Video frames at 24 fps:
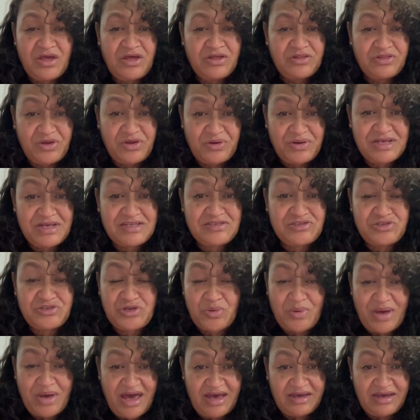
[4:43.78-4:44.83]
There is
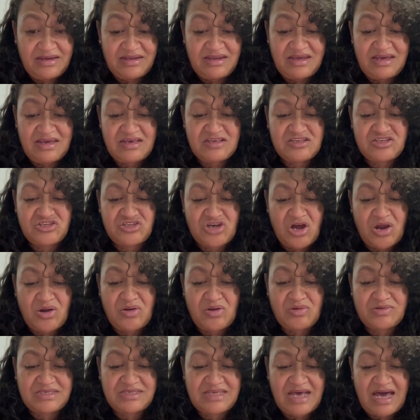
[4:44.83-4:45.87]
no agony,
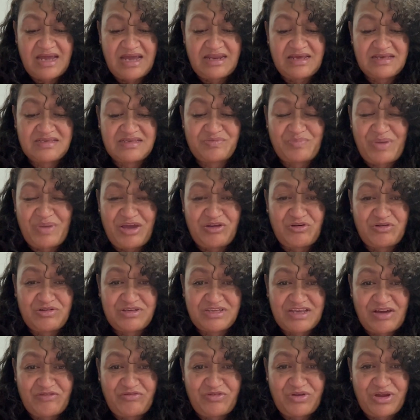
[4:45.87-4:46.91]
sorrow, sadness, pain, or
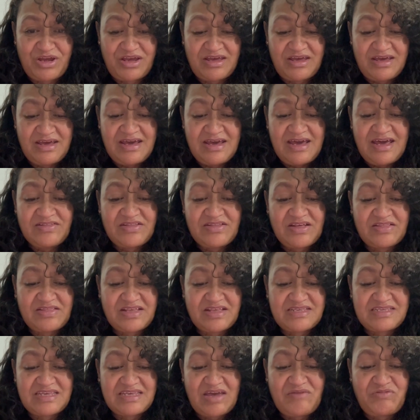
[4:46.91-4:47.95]
suffering that the
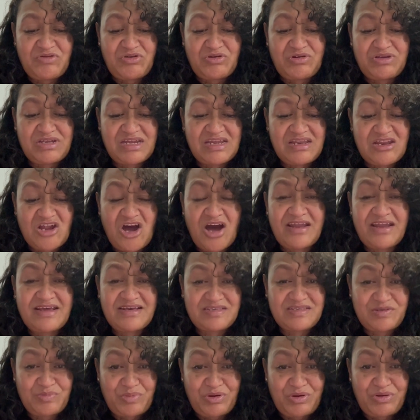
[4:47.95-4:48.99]
Savior did not
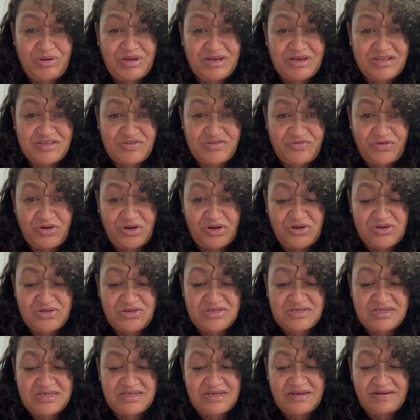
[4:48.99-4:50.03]
experience
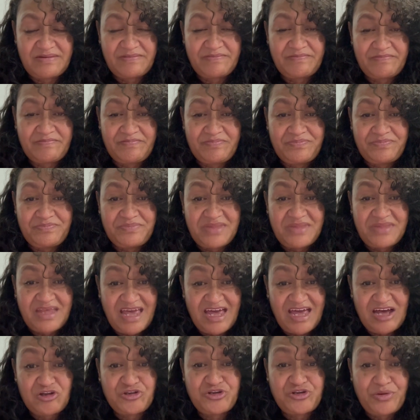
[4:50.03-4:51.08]
first.
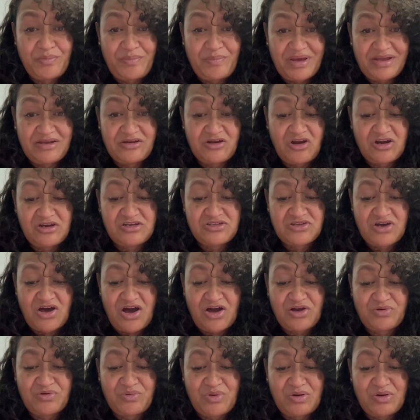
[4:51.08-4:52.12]
Elder Bednar
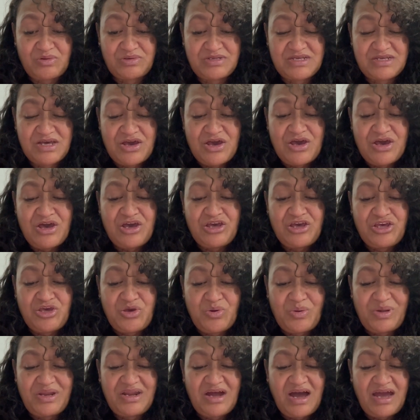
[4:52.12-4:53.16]
taught, quote,
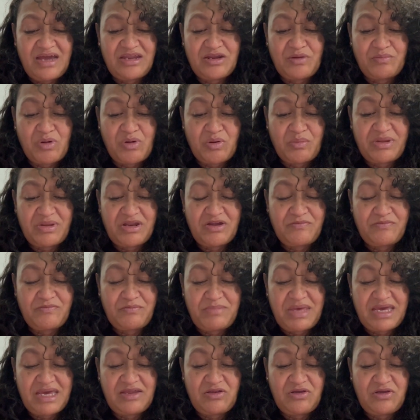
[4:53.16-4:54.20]
"You and I in a moment of,
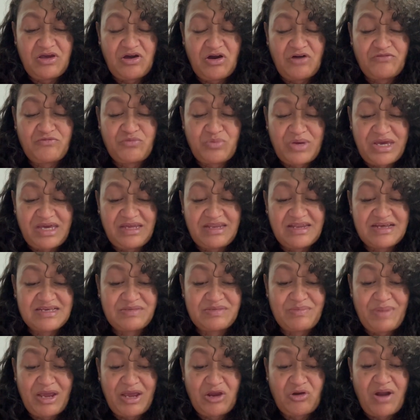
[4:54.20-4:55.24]
me- of weakness
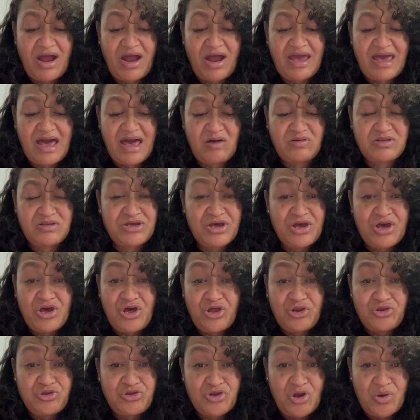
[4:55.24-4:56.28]
may cry out,
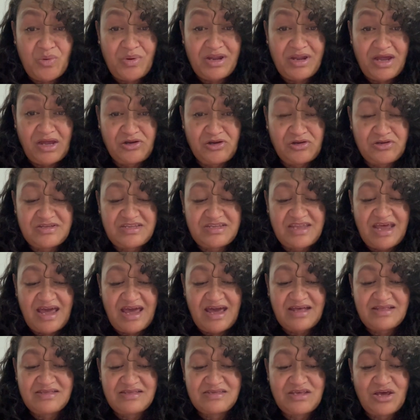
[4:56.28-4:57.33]
no one
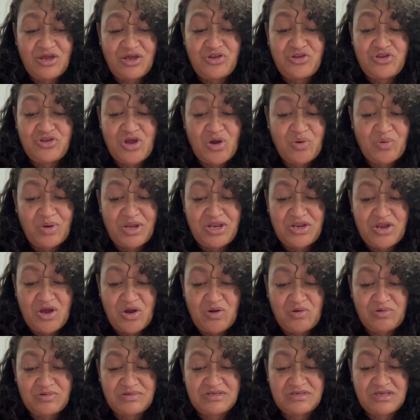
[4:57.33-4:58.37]
understands, no one
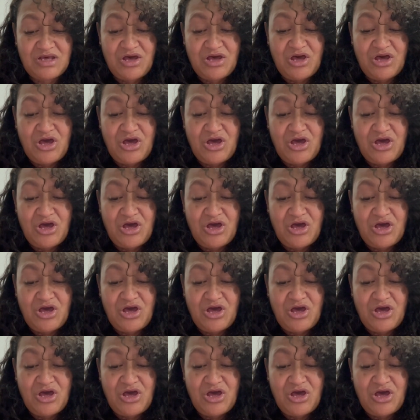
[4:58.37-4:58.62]
knows.